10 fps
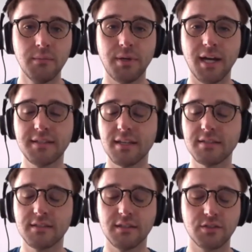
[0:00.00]

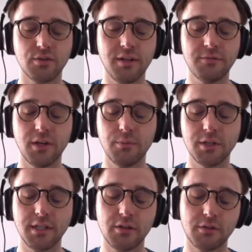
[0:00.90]
PyTest is a great
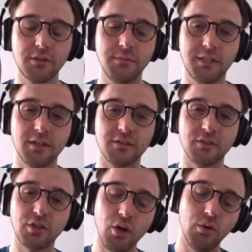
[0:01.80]
framework not only because the
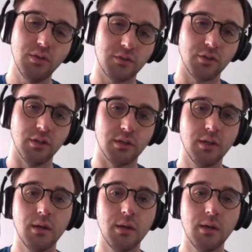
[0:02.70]
code is good,